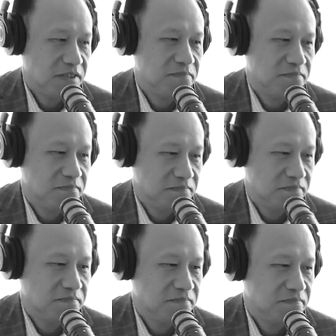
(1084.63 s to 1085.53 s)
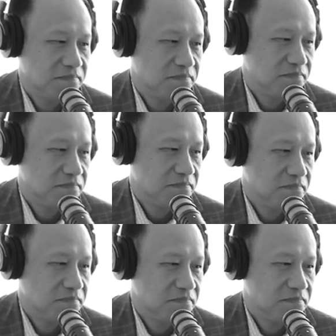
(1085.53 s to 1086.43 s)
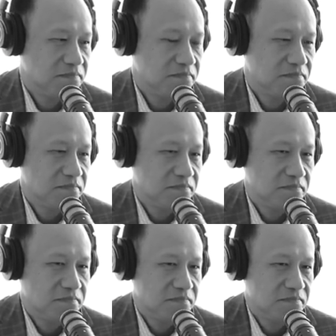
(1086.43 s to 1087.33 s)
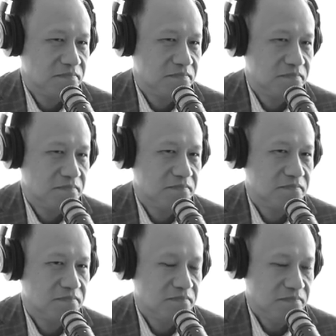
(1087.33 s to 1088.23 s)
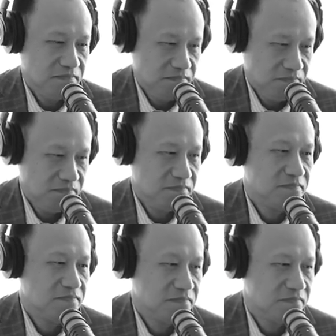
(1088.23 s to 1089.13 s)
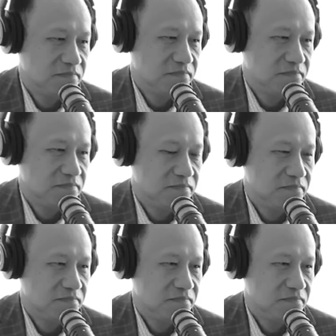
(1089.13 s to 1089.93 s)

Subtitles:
(not speaking)